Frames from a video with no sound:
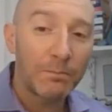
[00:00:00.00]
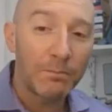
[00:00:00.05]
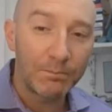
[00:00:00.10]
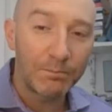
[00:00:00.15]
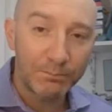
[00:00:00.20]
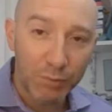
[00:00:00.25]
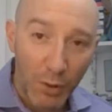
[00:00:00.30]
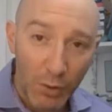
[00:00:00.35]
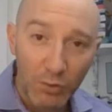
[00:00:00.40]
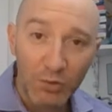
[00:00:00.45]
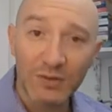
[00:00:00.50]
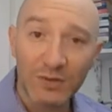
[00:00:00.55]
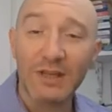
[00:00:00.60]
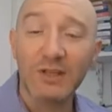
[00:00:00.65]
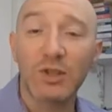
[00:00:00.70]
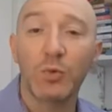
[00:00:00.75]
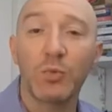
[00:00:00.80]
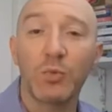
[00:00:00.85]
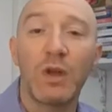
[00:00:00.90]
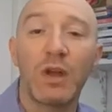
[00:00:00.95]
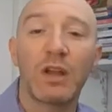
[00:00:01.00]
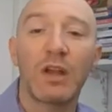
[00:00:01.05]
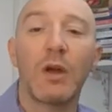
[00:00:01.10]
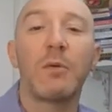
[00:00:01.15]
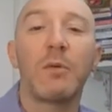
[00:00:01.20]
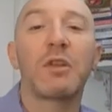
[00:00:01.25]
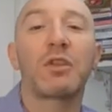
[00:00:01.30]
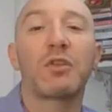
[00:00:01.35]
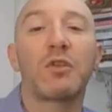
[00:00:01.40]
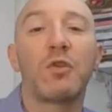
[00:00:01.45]
process that we're
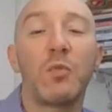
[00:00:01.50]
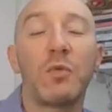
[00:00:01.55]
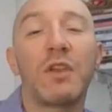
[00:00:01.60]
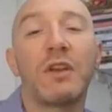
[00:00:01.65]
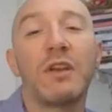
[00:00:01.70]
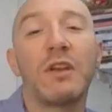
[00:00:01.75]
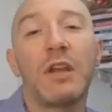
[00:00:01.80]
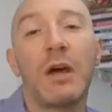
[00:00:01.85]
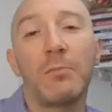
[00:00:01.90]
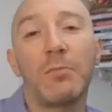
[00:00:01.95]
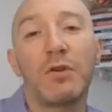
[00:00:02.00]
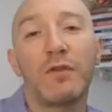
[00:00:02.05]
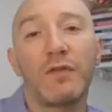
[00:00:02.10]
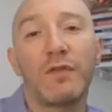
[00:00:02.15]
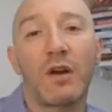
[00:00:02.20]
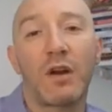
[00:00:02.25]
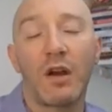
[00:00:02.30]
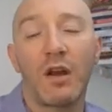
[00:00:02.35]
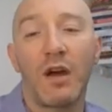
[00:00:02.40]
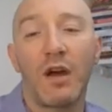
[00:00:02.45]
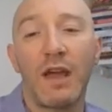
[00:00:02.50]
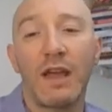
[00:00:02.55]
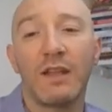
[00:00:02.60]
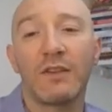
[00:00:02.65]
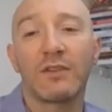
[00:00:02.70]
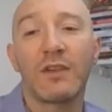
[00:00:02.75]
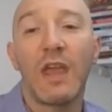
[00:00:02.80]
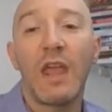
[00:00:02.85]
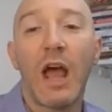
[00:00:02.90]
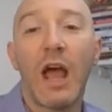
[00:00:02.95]
going through with a number of our
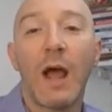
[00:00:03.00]
clients